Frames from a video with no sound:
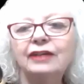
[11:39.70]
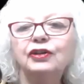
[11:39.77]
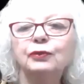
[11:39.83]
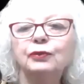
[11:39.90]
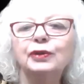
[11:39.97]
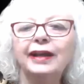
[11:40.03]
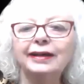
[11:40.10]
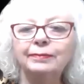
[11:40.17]
if you
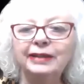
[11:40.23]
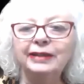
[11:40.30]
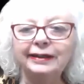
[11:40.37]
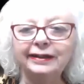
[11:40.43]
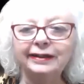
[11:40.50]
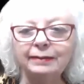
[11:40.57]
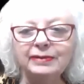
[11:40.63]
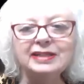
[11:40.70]
would like me
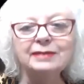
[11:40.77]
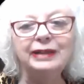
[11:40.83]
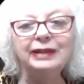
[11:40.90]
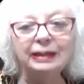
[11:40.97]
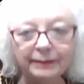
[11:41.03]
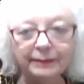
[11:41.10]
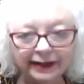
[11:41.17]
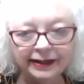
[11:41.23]
to come and
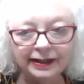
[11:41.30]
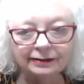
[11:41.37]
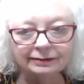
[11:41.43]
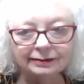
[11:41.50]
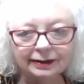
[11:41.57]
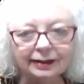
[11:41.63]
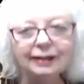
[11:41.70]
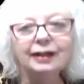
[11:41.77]
speak about it,
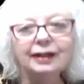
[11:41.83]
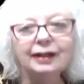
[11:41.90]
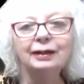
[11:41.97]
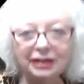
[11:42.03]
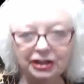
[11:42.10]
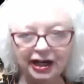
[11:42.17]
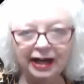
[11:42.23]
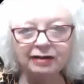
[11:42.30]

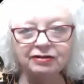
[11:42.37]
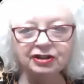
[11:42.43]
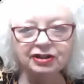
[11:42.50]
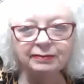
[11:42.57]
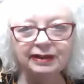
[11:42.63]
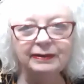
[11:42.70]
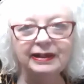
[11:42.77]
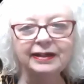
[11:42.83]
reach out to
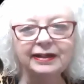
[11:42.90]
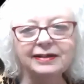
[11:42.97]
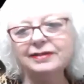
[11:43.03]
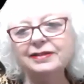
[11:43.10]
me, because